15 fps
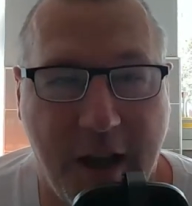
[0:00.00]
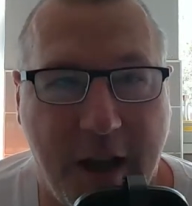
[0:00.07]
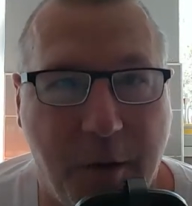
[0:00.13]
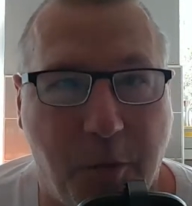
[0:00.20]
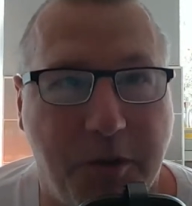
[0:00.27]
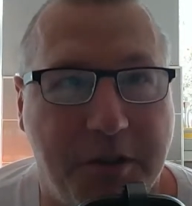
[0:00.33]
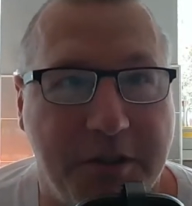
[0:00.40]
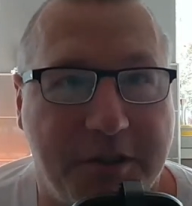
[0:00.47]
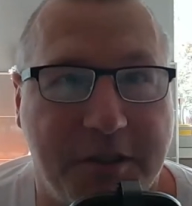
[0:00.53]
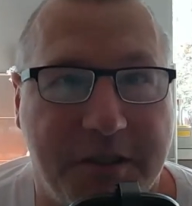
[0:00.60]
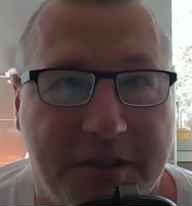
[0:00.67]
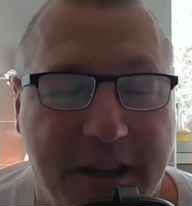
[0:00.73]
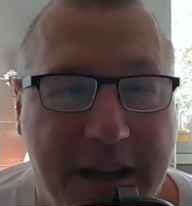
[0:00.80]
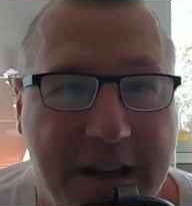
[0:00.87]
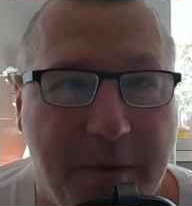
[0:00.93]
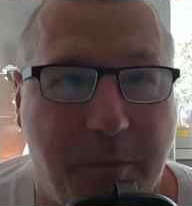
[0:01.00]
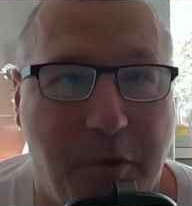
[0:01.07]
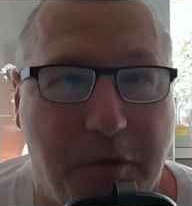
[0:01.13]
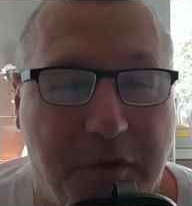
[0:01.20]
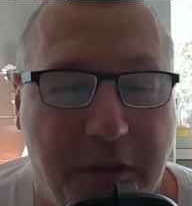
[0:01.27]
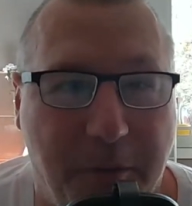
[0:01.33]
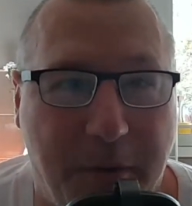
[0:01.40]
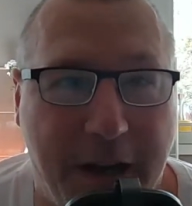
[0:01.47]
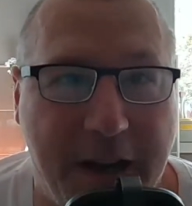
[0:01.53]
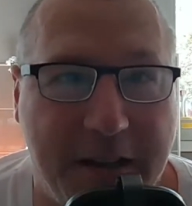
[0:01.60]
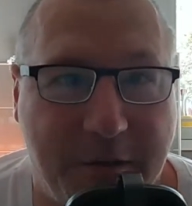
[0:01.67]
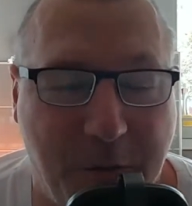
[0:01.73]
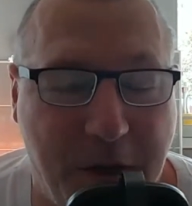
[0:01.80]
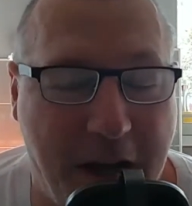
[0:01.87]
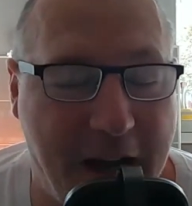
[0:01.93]
It wasn't sustainable for the
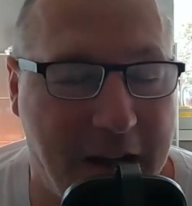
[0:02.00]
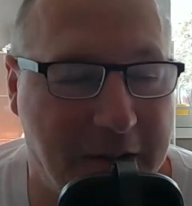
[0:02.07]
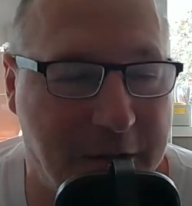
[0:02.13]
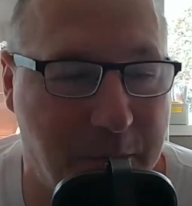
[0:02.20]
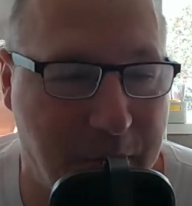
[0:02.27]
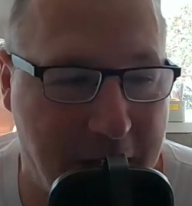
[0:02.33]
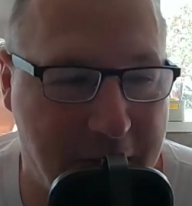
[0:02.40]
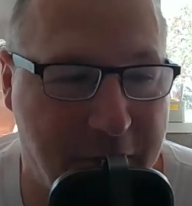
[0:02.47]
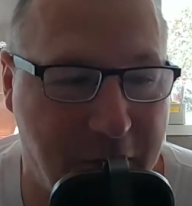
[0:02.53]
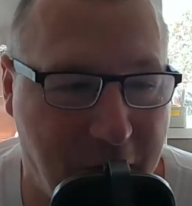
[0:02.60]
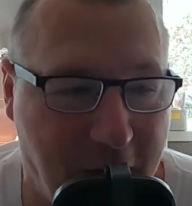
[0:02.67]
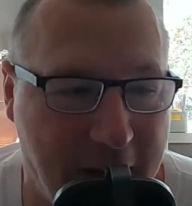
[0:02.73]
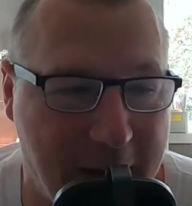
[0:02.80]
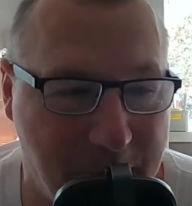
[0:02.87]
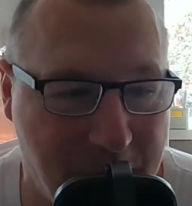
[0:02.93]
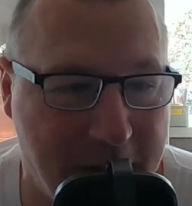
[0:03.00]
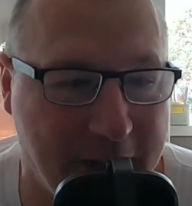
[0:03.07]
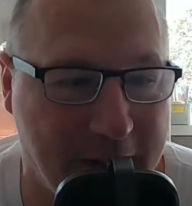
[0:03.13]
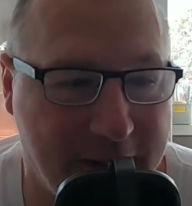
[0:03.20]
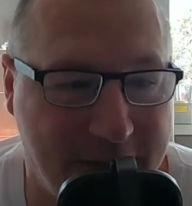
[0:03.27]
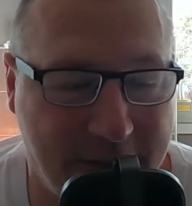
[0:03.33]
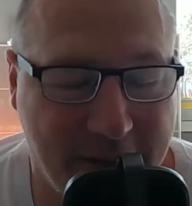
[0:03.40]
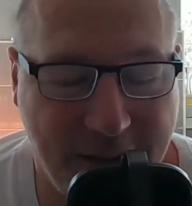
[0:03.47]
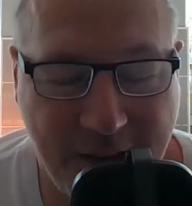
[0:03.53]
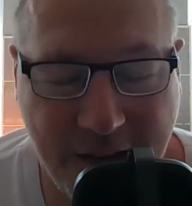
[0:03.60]
players we had to play for 90 minutes.